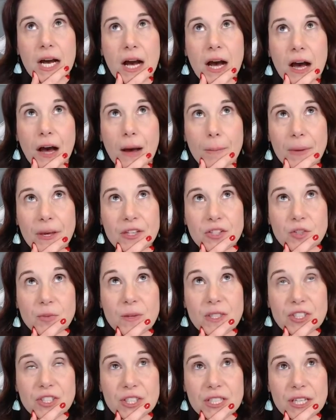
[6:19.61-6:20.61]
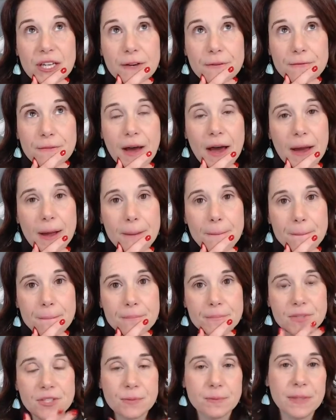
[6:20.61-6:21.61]
like especially if
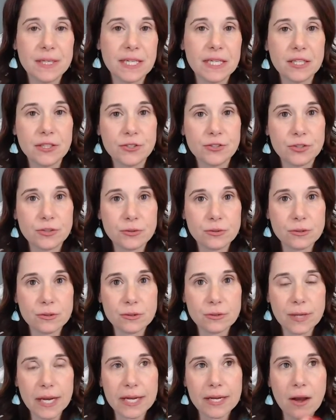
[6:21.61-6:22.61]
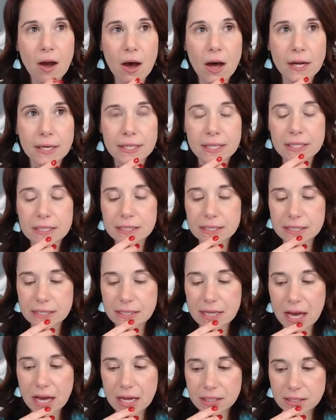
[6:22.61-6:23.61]
I'm speaking to an audience
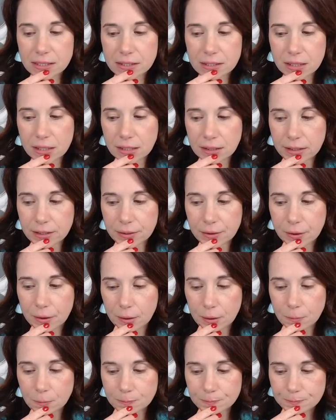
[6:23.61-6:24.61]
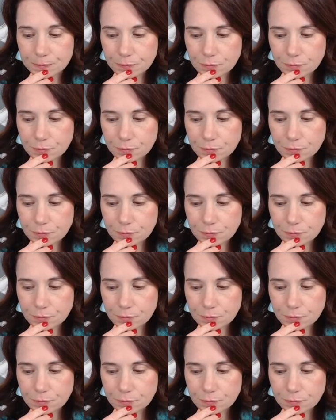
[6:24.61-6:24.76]
that's a little